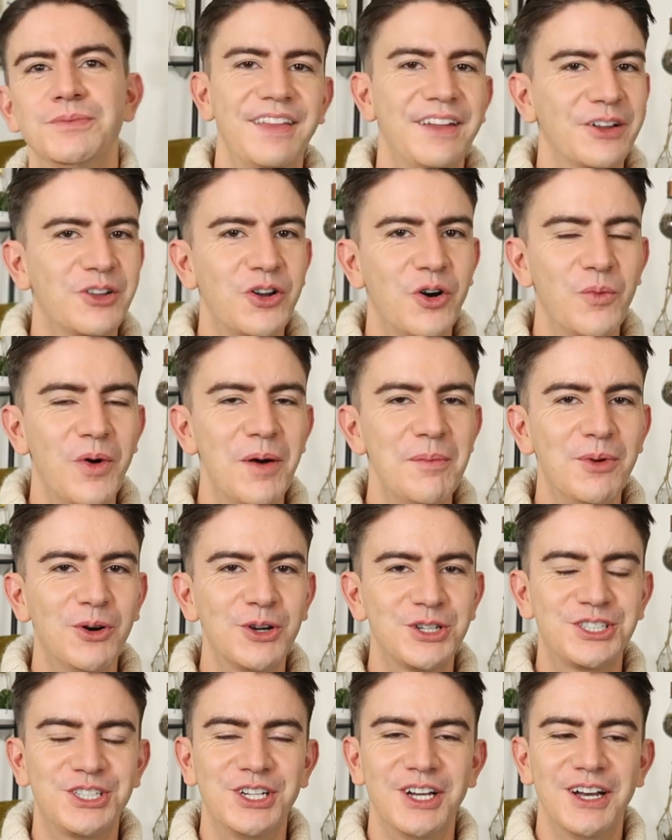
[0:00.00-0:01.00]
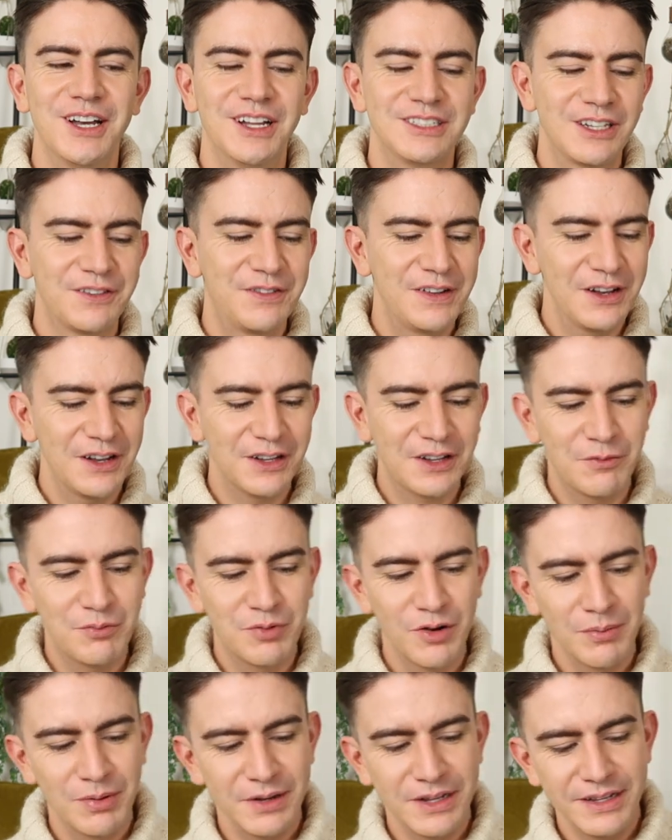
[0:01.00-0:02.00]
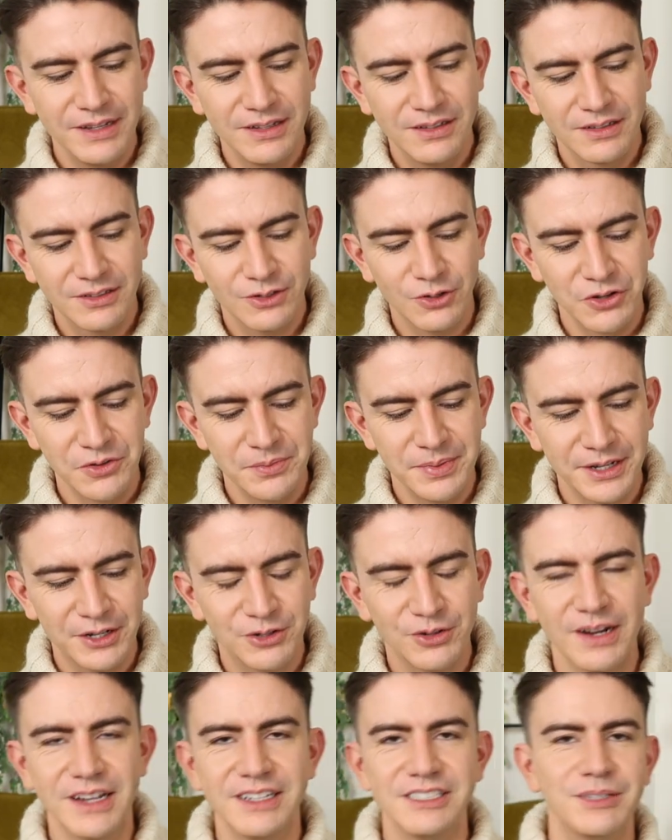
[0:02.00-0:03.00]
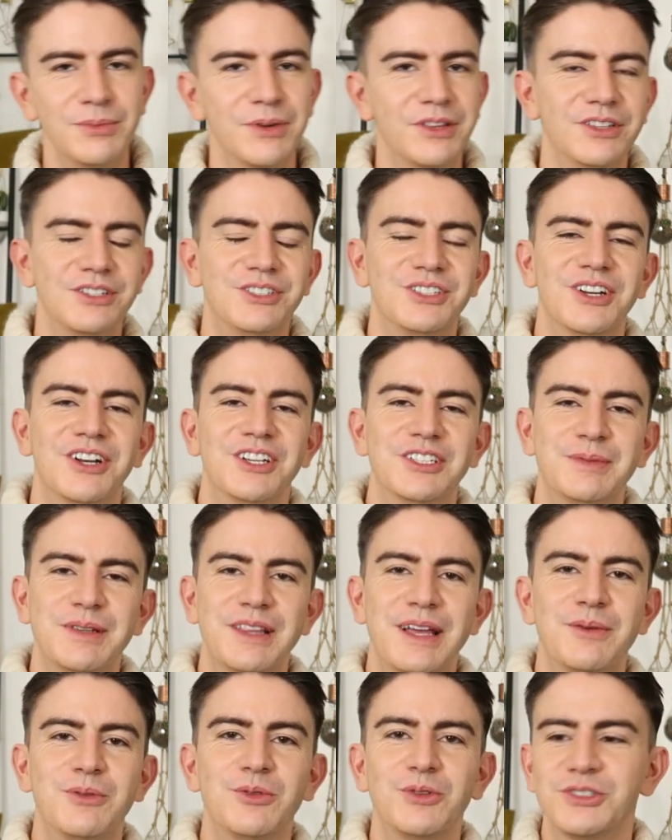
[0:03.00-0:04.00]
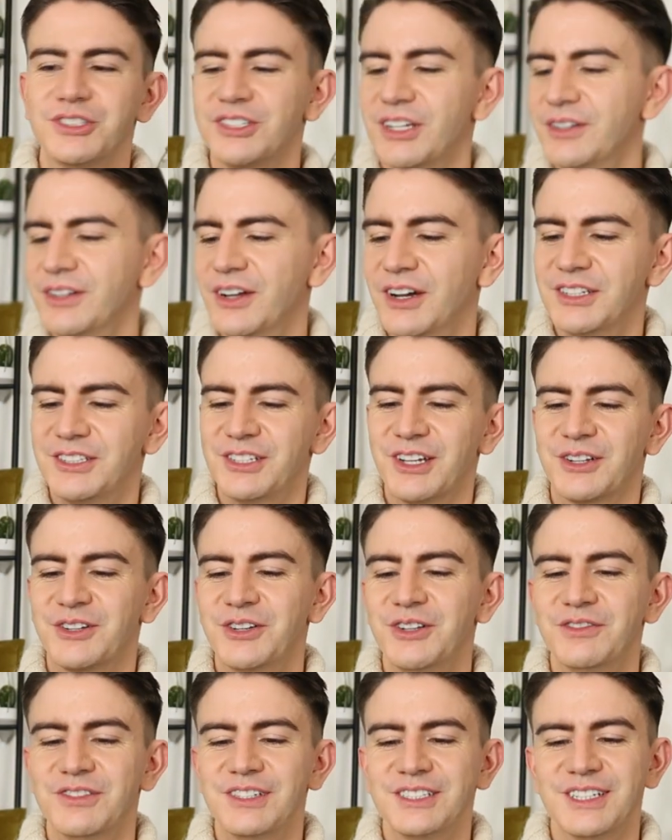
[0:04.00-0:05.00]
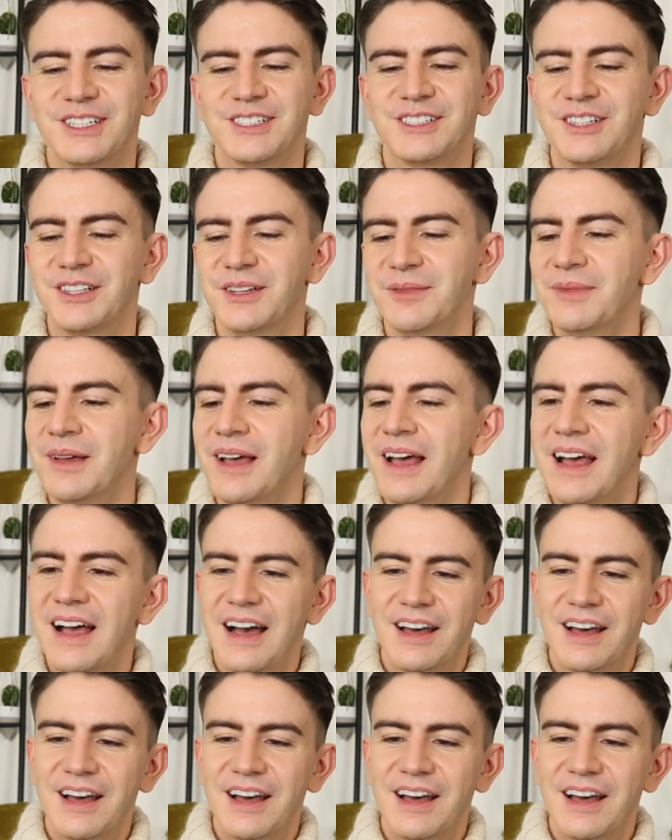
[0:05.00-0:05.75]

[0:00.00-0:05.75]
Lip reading: And then I got one more shirt. I feel like I've probably gone a bit crazy with the shirts, but they were all so nice, I couldn't resist them.